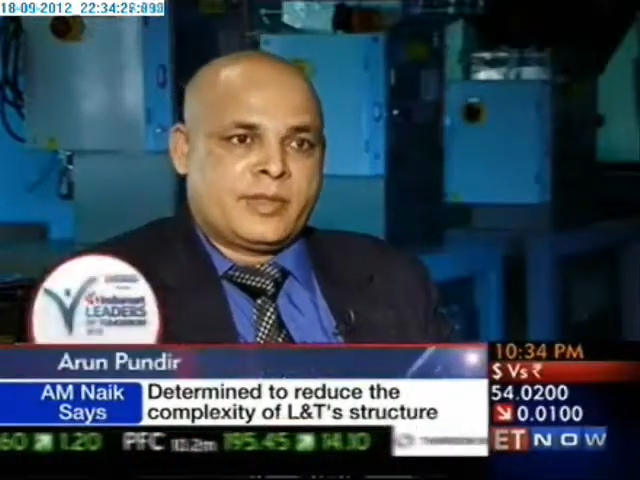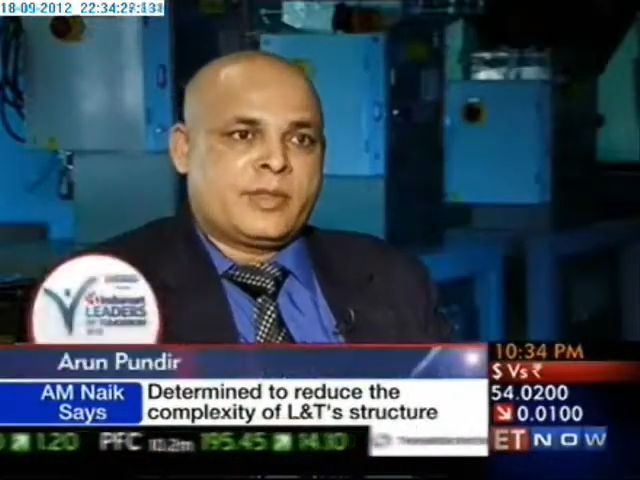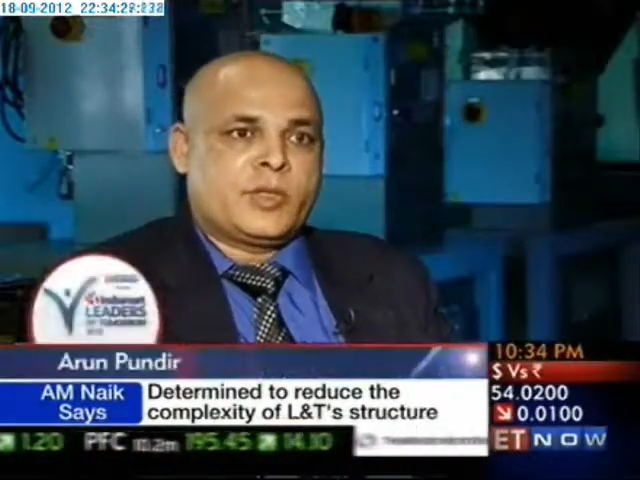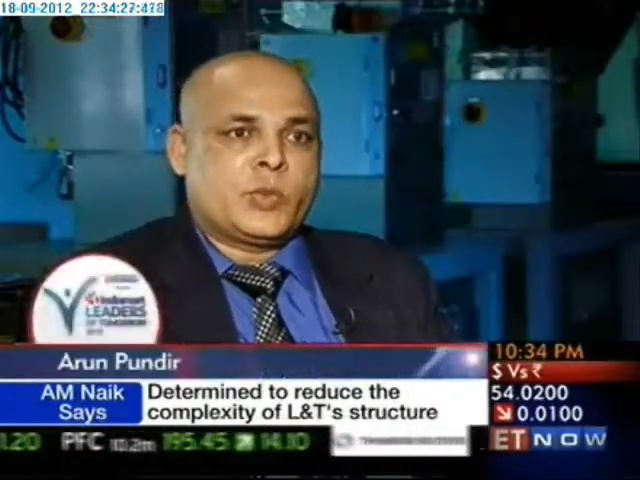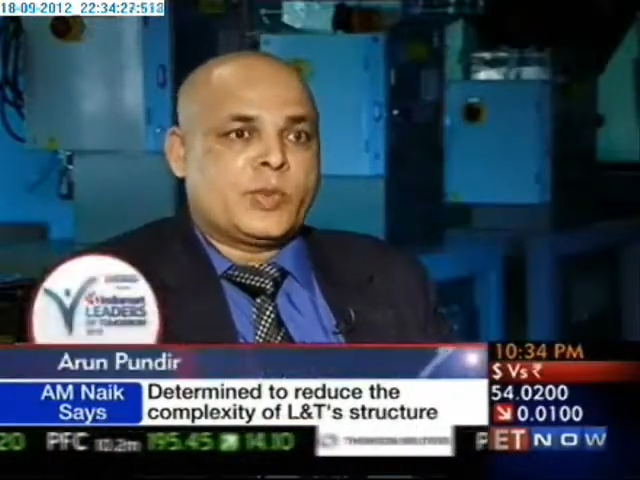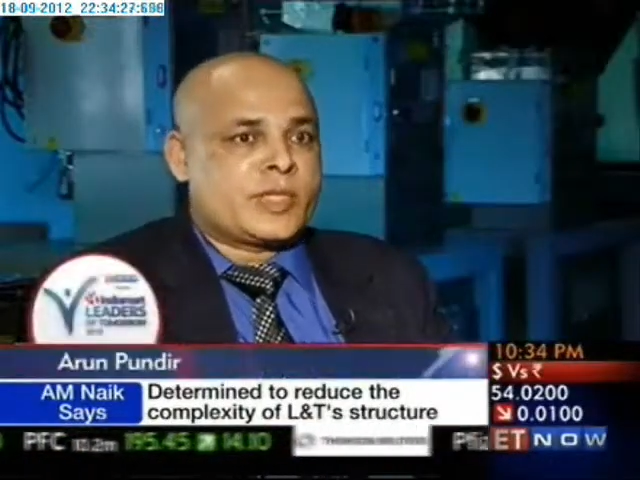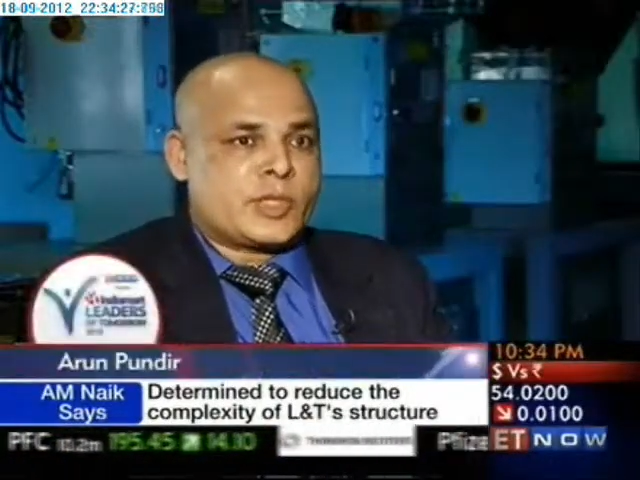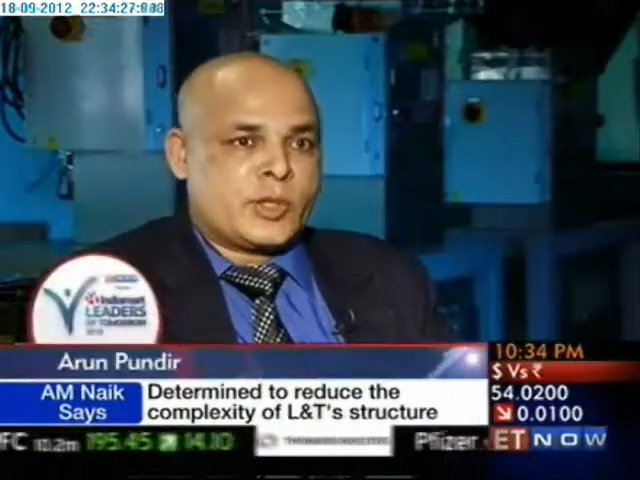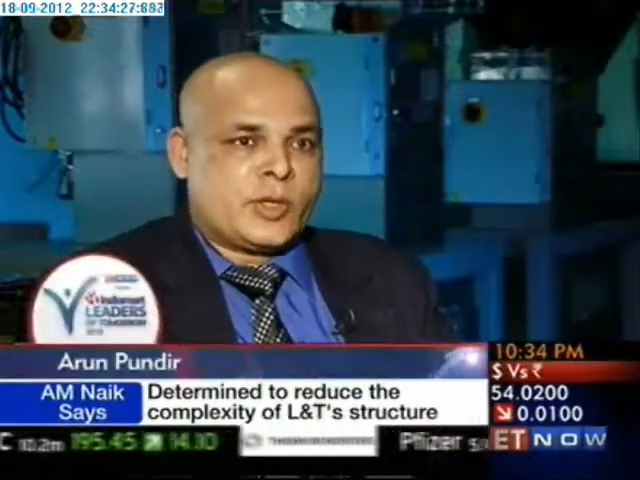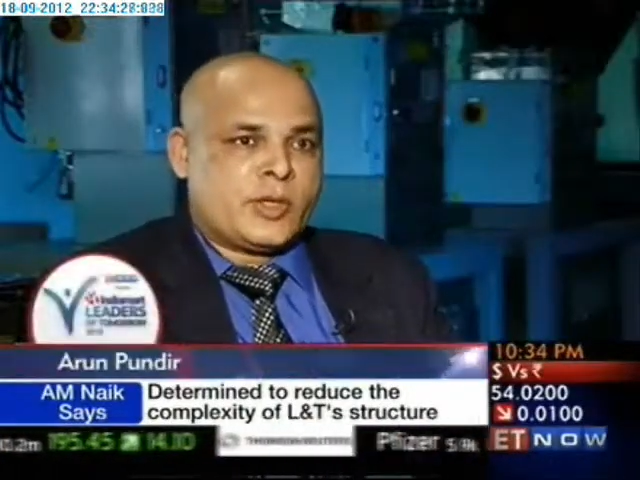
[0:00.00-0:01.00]
to
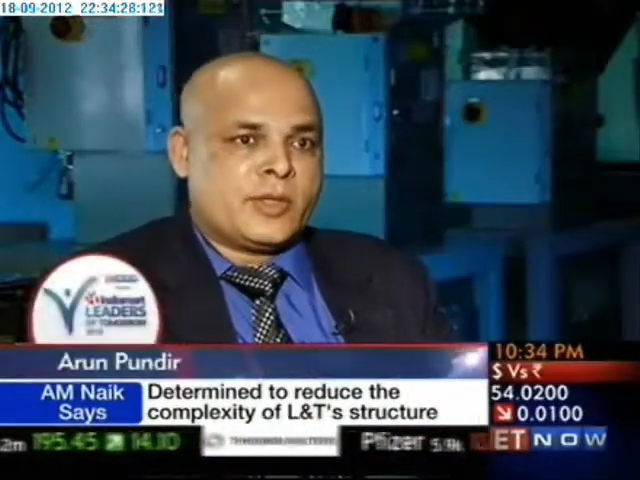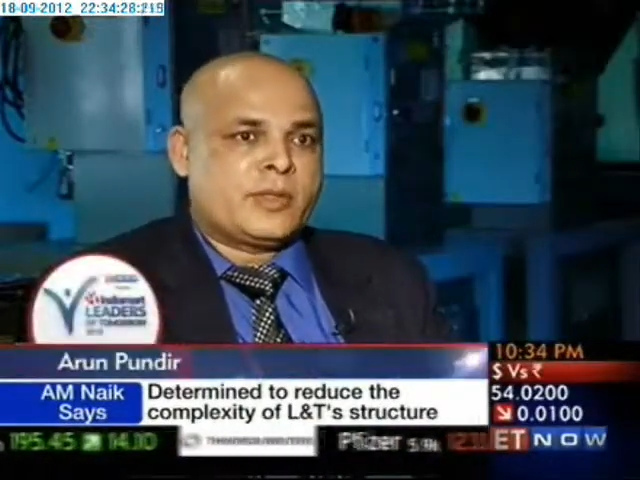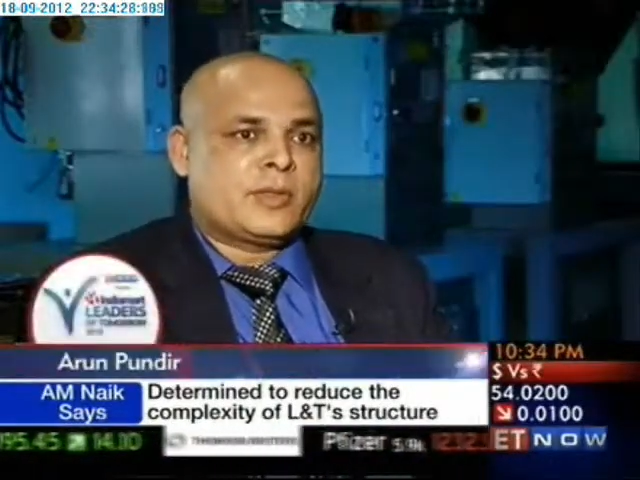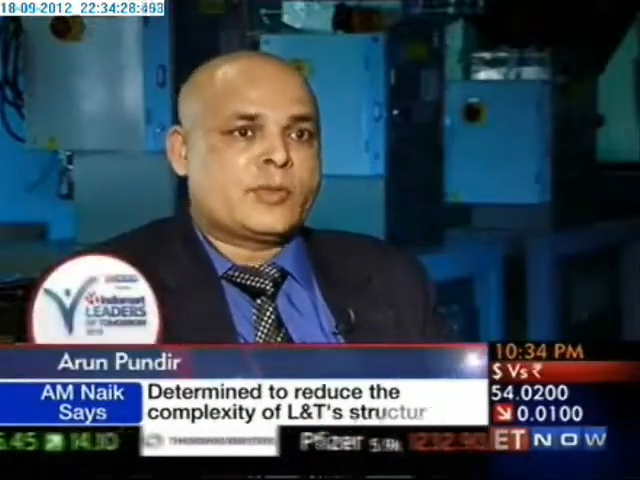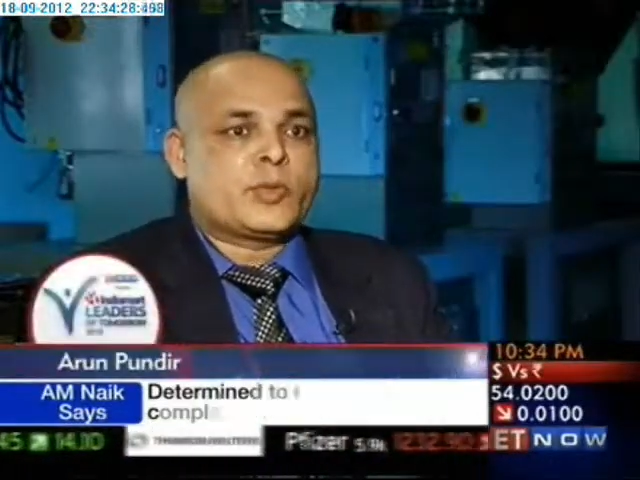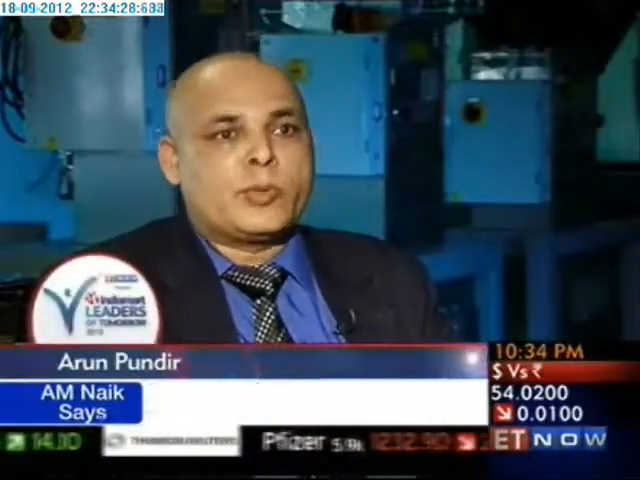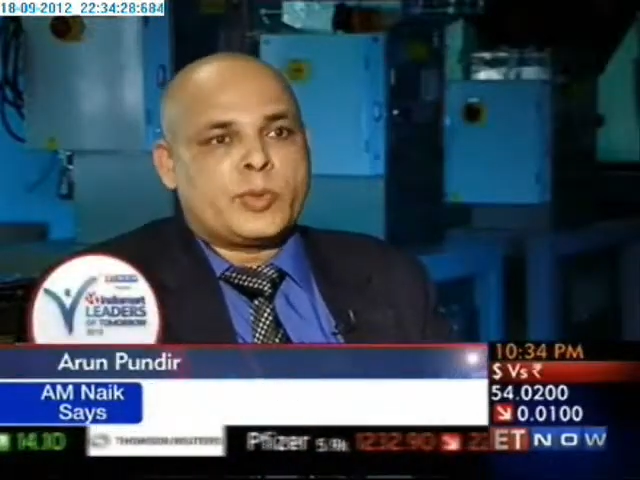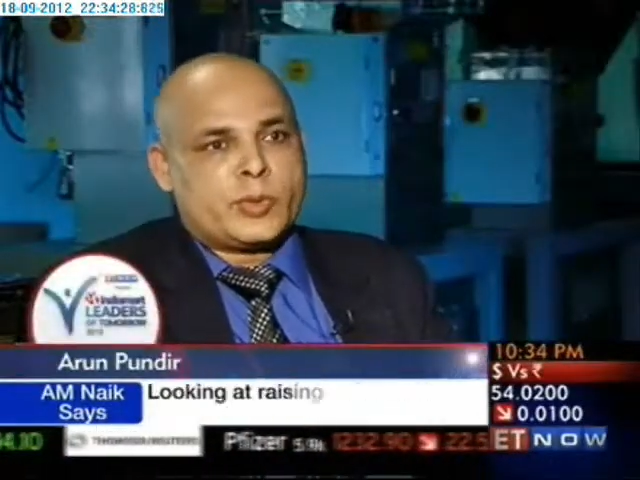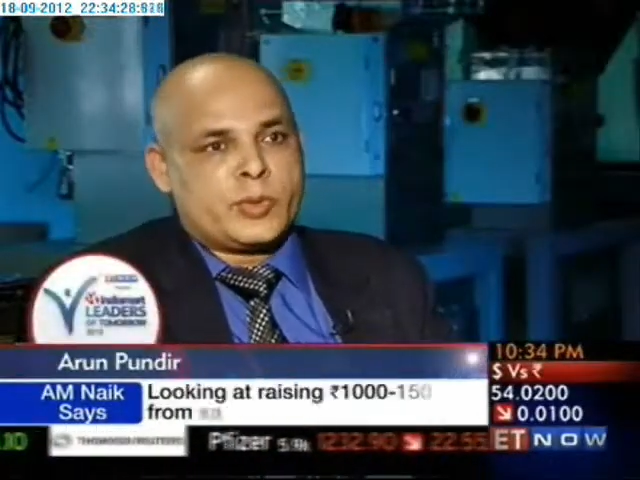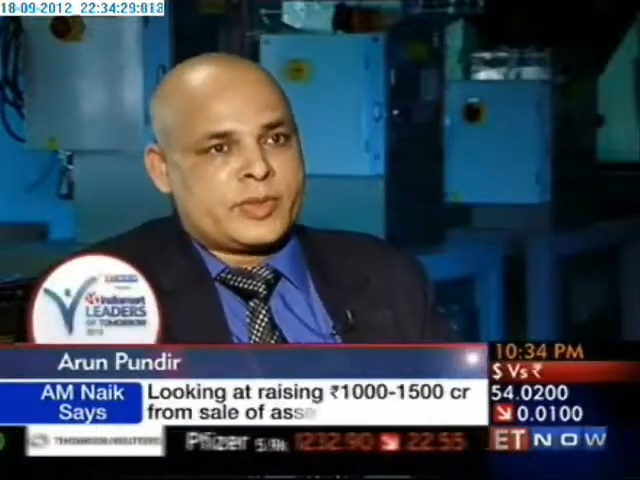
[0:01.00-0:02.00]
Vistion to
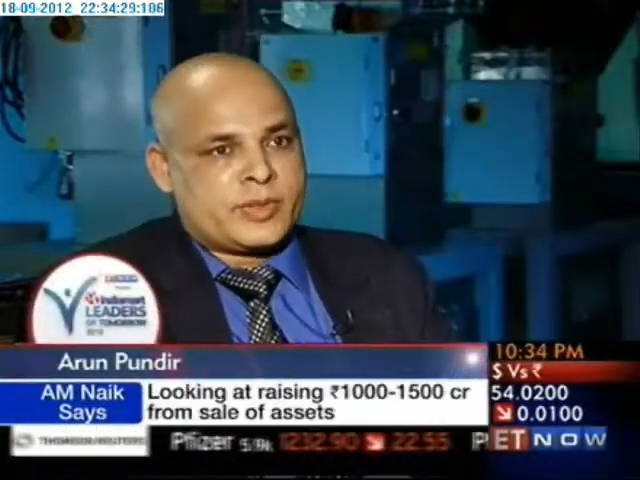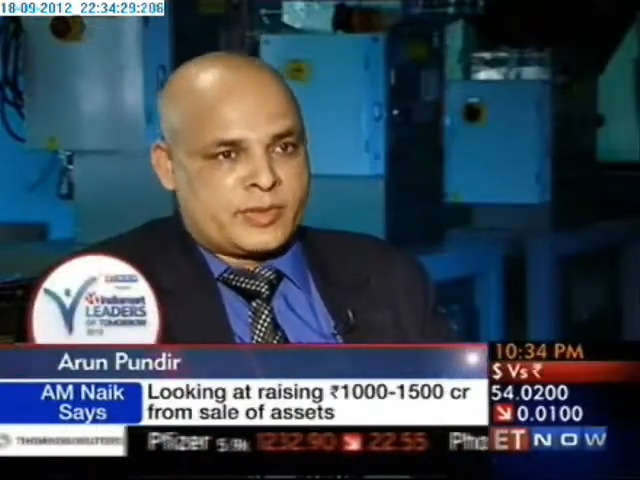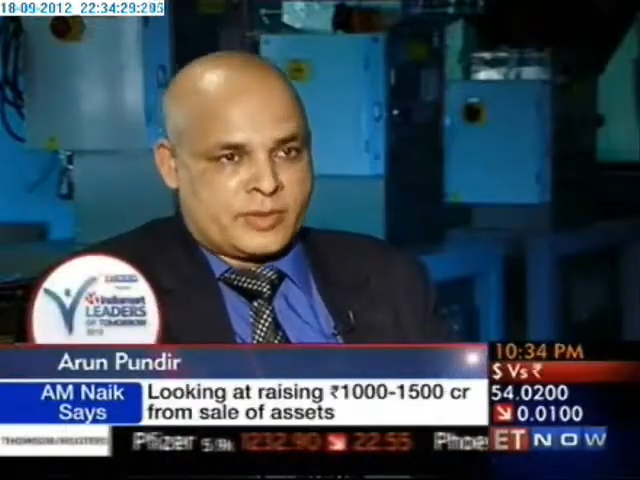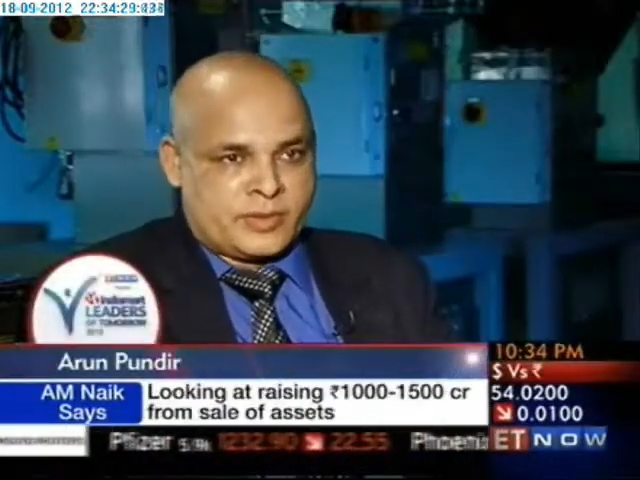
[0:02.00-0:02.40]
Subros